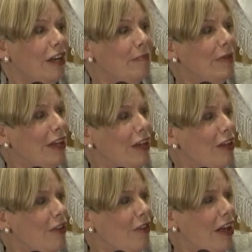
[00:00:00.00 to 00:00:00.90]
a,
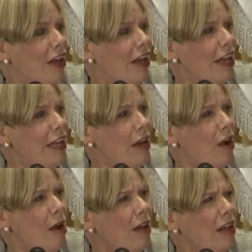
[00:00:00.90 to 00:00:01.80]

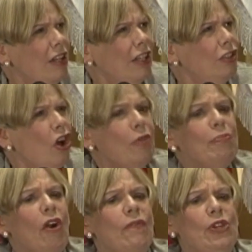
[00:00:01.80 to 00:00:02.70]
a, a
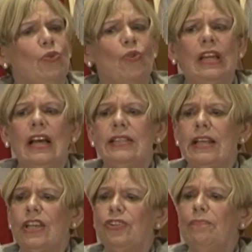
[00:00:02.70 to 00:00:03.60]
non-profit
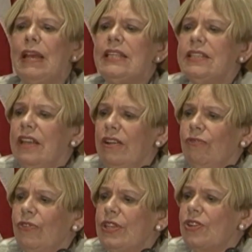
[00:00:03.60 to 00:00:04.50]
organization best
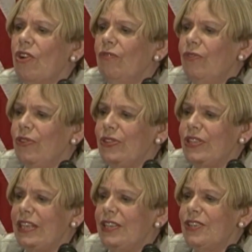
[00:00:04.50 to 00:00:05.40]
known for its
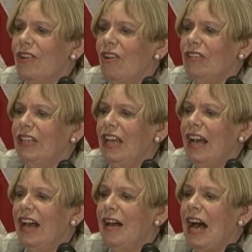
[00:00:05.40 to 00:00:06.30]
conferences on
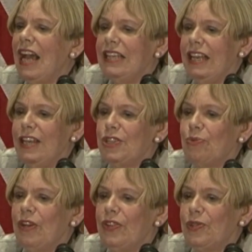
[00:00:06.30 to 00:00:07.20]
uh, ideas
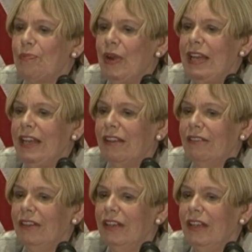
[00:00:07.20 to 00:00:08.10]
worth spreading.
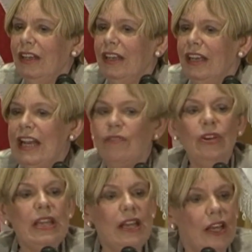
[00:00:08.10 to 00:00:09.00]
And
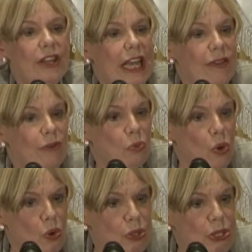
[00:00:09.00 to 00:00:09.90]
every year they give
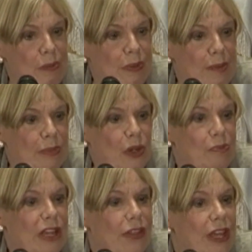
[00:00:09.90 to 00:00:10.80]
awards to people
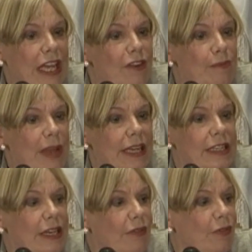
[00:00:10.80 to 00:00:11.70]
whom they think have made
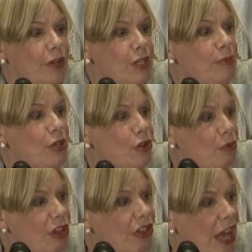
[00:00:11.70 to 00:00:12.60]
a difference, but who
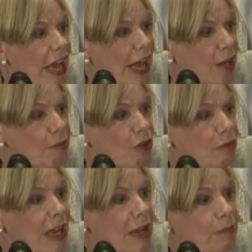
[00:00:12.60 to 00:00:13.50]
with their help
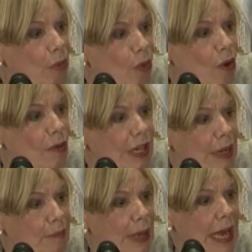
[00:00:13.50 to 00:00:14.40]
could make more of an
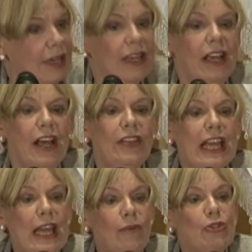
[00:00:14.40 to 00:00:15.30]
impact. They
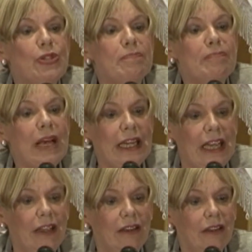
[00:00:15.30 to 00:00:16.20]
give you some
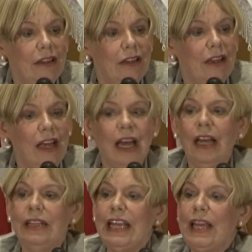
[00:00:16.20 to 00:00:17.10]
money
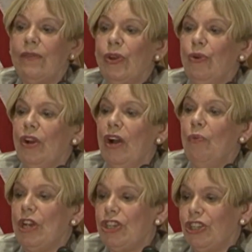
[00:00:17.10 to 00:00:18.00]
and they give you a
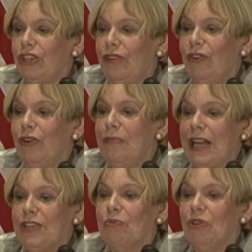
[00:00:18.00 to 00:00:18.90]
wish for a
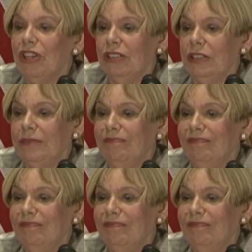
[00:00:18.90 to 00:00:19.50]
better world.